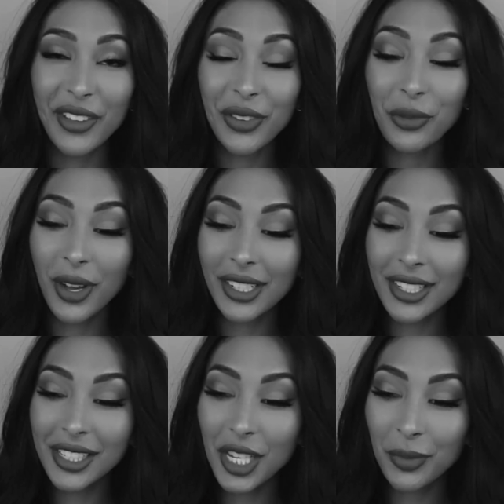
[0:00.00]
If you want to
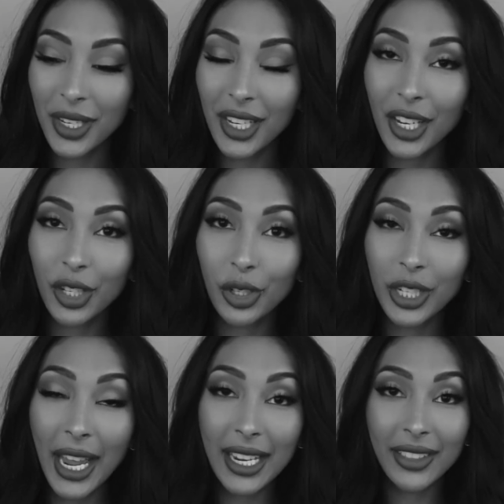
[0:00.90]
see me
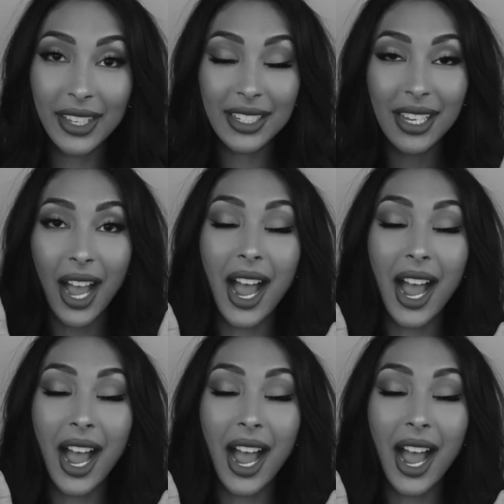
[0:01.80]
create this